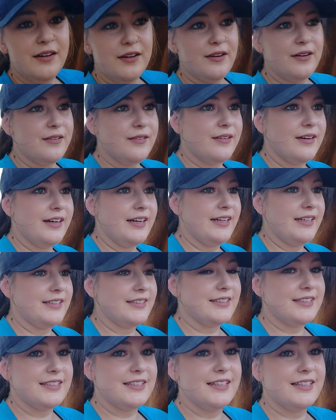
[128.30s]
All
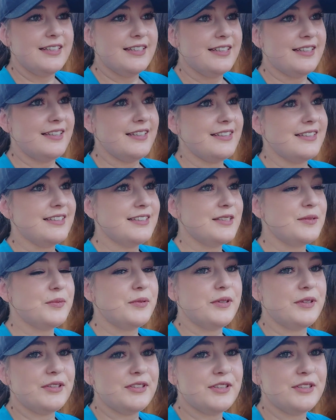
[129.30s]
right.
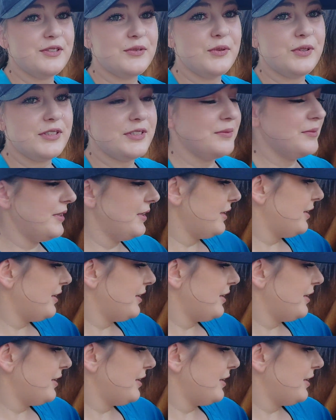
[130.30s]
Spirit just wants me